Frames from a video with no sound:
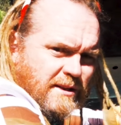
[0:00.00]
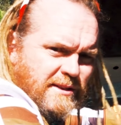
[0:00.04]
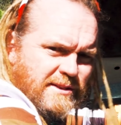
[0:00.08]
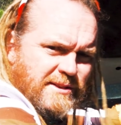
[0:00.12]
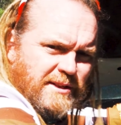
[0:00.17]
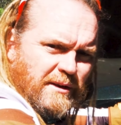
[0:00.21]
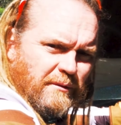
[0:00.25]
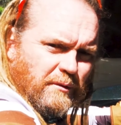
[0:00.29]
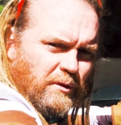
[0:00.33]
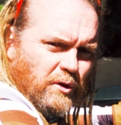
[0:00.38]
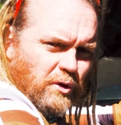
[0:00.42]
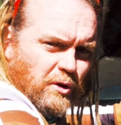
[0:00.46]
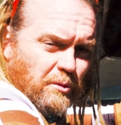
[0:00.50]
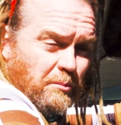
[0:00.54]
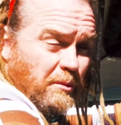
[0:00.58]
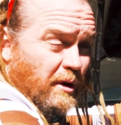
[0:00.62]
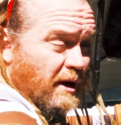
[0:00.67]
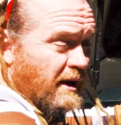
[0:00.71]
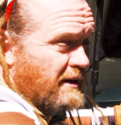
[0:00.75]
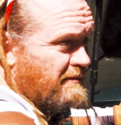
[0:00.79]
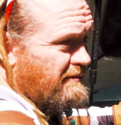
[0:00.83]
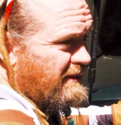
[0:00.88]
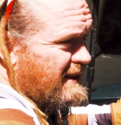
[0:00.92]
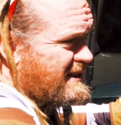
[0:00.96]
So in all my
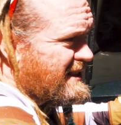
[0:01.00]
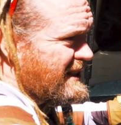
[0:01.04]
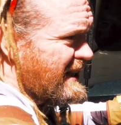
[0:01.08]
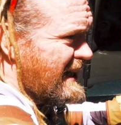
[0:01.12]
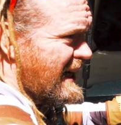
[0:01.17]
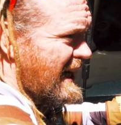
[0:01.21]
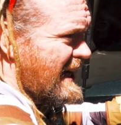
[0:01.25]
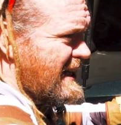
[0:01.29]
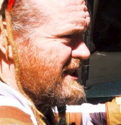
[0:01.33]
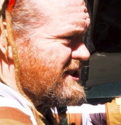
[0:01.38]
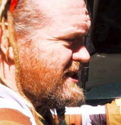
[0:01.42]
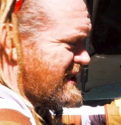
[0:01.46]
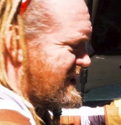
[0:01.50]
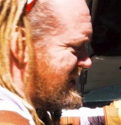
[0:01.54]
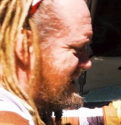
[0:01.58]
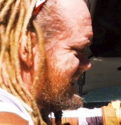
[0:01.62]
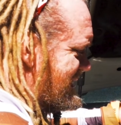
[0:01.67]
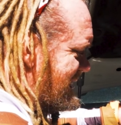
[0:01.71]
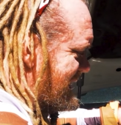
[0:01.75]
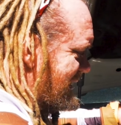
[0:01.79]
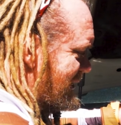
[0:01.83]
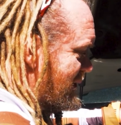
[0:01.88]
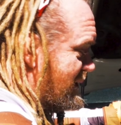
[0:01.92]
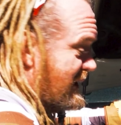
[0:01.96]
investigations
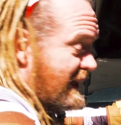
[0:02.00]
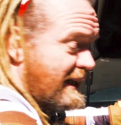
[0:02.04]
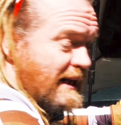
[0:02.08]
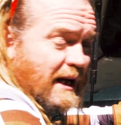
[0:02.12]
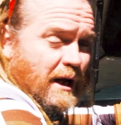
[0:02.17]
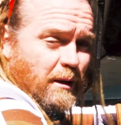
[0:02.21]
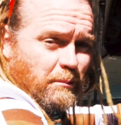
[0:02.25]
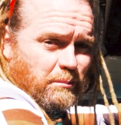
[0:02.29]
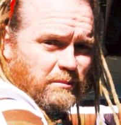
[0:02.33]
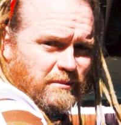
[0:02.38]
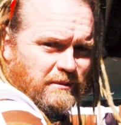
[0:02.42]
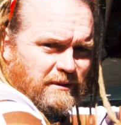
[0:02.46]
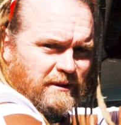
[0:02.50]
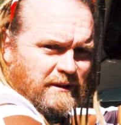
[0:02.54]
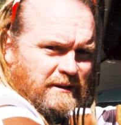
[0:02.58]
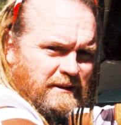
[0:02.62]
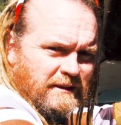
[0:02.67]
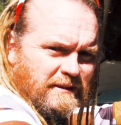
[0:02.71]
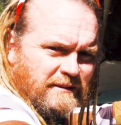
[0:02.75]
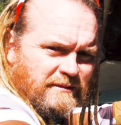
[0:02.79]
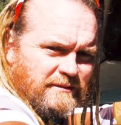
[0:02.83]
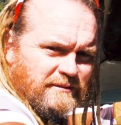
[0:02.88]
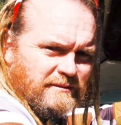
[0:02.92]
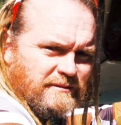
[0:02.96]
and looking up,
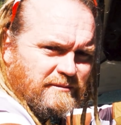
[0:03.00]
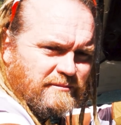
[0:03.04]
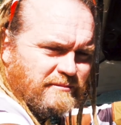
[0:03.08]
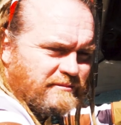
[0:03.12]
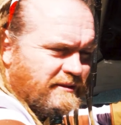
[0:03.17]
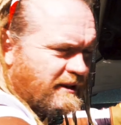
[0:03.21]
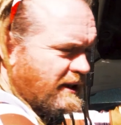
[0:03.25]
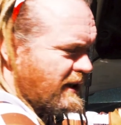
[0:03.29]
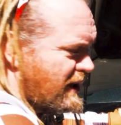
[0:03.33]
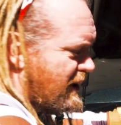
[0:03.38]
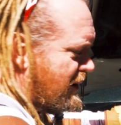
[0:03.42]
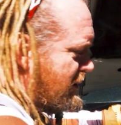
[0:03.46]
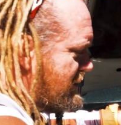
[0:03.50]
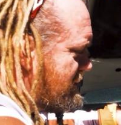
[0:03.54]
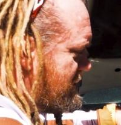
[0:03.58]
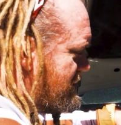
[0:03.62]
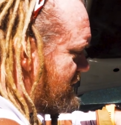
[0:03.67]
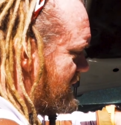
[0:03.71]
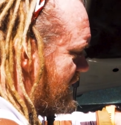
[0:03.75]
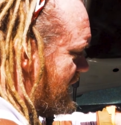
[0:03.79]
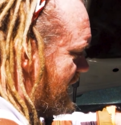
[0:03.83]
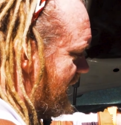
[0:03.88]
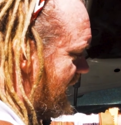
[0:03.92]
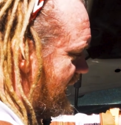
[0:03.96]

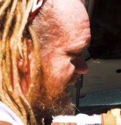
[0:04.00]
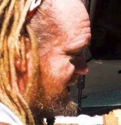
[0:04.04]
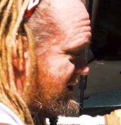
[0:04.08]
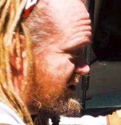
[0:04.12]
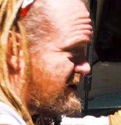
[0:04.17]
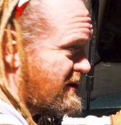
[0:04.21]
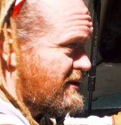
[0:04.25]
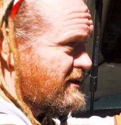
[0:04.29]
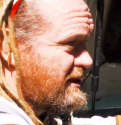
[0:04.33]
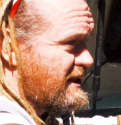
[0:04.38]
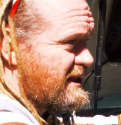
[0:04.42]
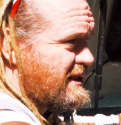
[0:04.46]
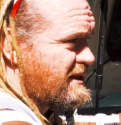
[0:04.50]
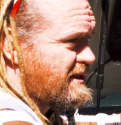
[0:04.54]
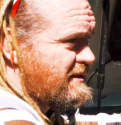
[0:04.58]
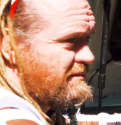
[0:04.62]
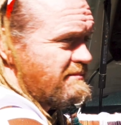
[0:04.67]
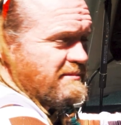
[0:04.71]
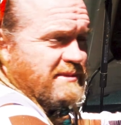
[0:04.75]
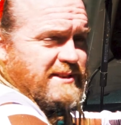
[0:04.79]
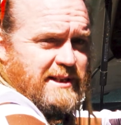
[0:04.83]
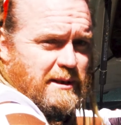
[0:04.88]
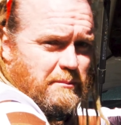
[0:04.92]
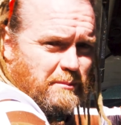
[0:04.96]
how to do this
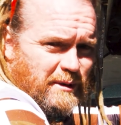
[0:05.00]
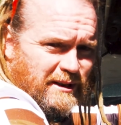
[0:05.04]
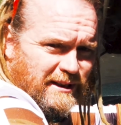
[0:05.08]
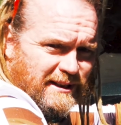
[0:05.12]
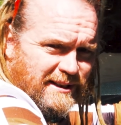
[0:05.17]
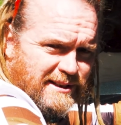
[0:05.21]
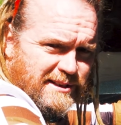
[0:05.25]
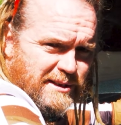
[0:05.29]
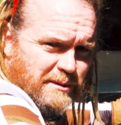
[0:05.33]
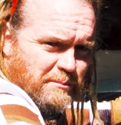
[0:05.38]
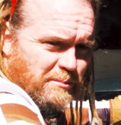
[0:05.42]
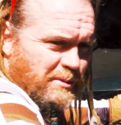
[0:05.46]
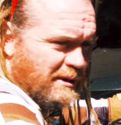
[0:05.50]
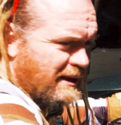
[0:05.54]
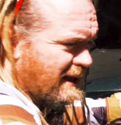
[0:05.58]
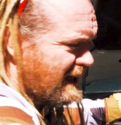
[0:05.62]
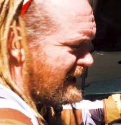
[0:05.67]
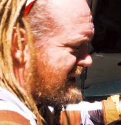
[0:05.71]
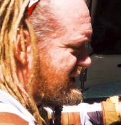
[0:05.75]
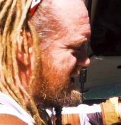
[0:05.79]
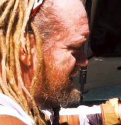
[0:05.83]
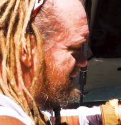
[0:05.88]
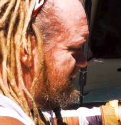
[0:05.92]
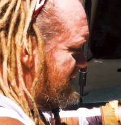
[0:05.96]
seemingly simple
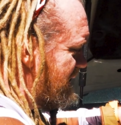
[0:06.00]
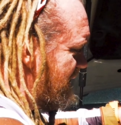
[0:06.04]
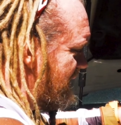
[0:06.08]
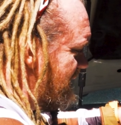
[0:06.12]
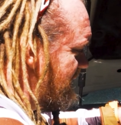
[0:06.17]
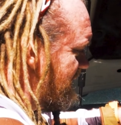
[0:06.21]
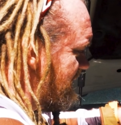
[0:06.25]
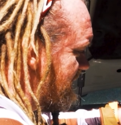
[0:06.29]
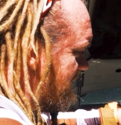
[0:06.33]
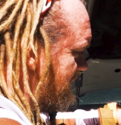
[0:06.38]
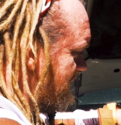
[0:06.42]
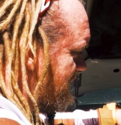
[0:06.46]
activity,